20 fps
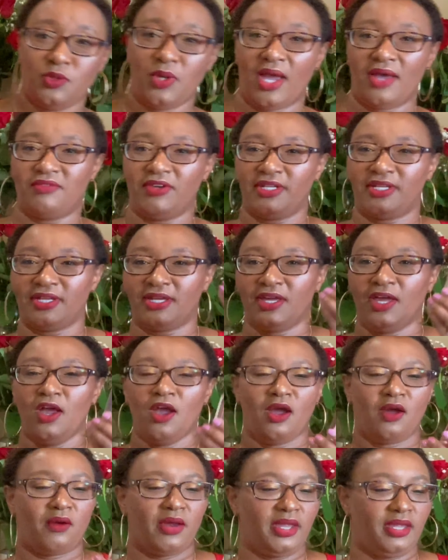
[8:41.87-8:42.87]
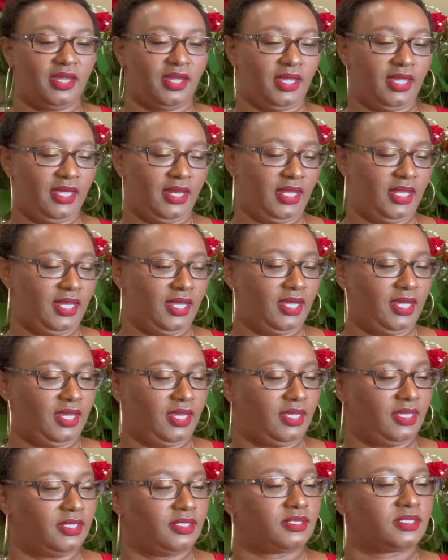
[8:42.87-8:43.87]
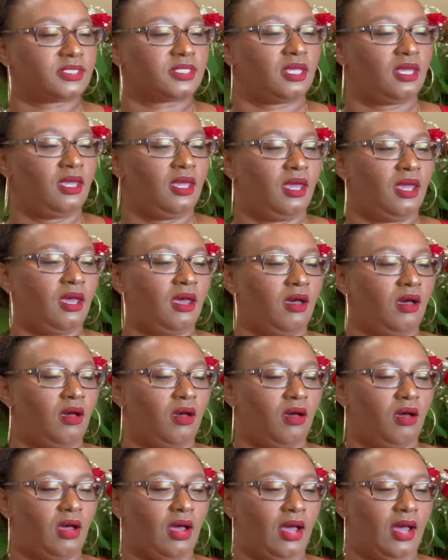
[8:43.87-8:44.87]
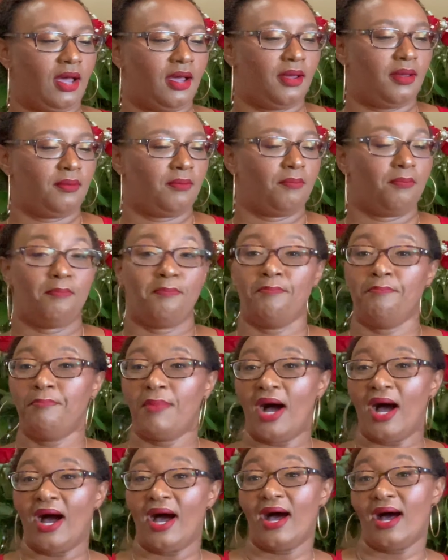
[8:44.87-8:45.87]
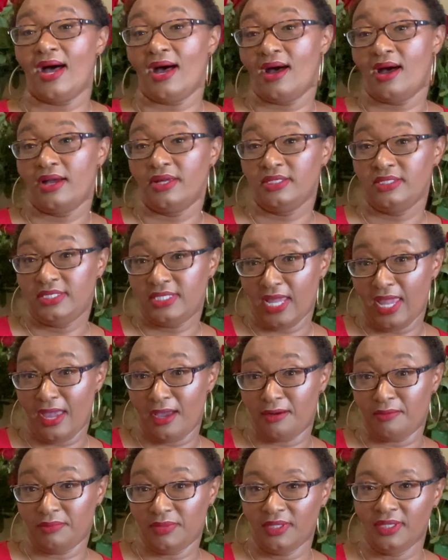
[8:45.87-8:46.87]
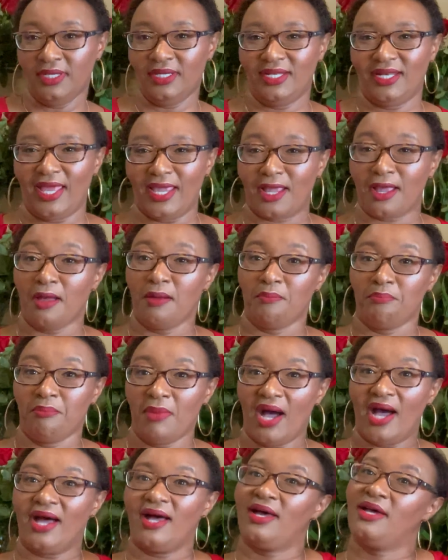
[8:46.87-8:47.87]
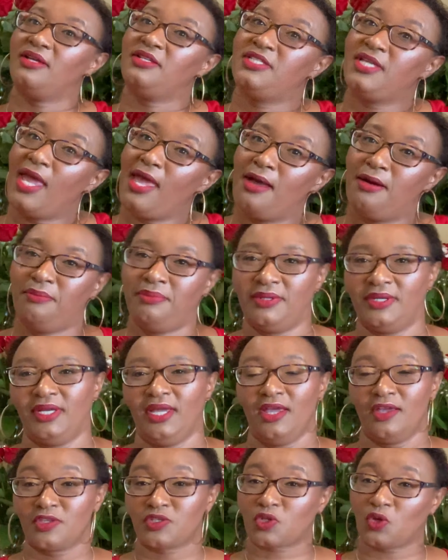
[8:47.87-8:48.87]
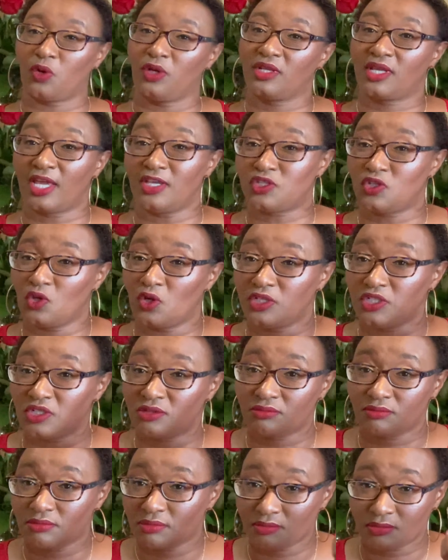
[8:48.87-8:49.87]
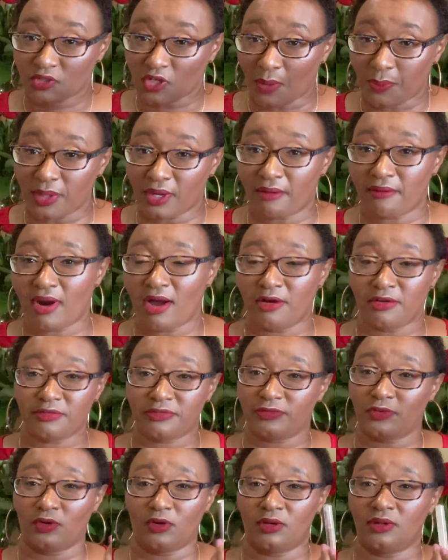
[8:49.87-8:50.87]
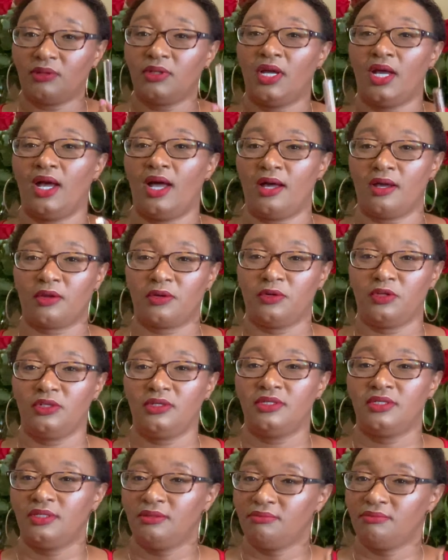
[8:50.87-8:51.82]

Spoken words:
have it right here. It is Ma Damn, like Ma Damn. So in case you're shopping around for a good